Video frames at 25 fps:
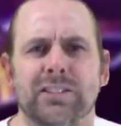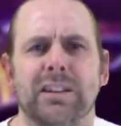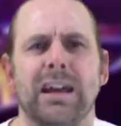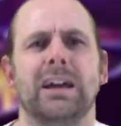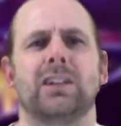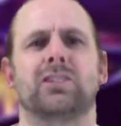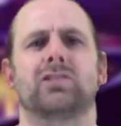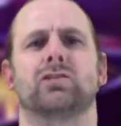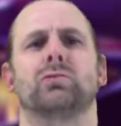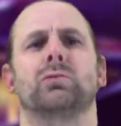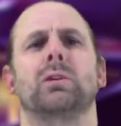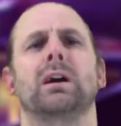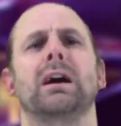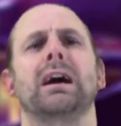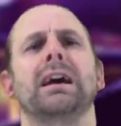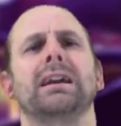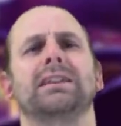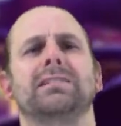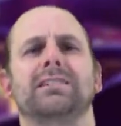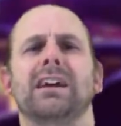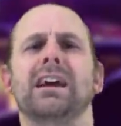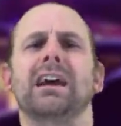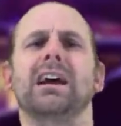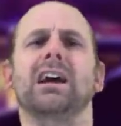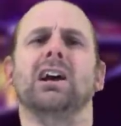That's right,
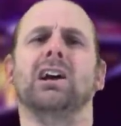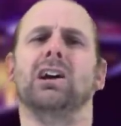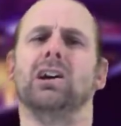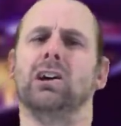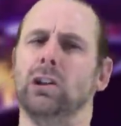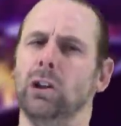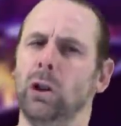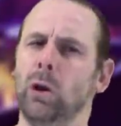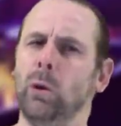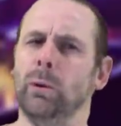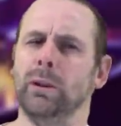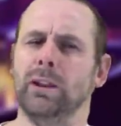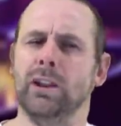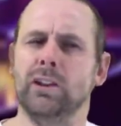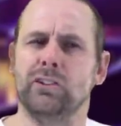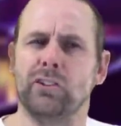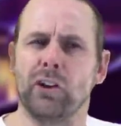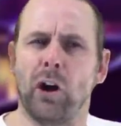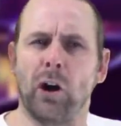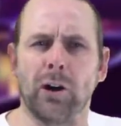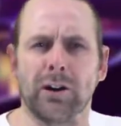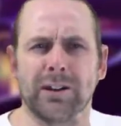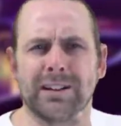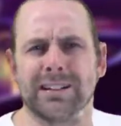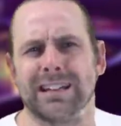
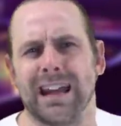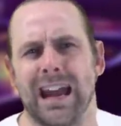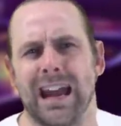glow-in-the-dark